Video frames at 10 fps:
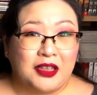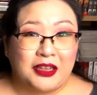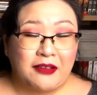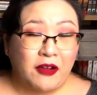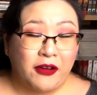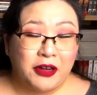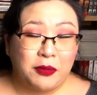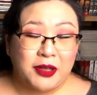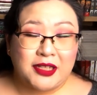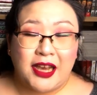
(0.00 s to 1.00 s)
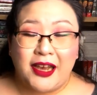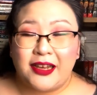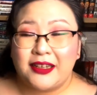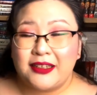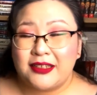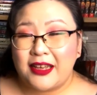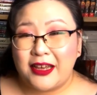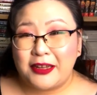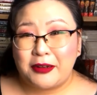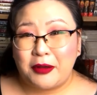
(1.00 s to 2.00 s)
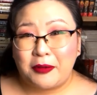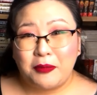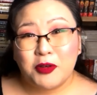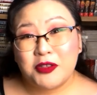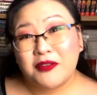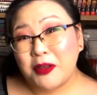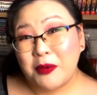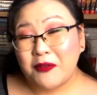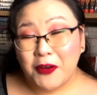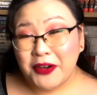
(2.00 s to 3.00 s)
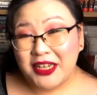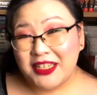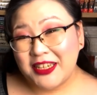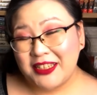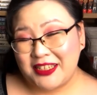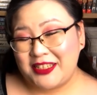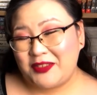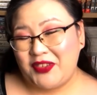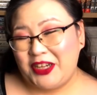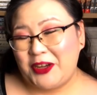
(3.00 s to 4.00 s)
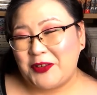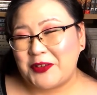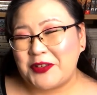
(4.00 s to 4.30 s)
they've already been tagged. And most of them have already done this video.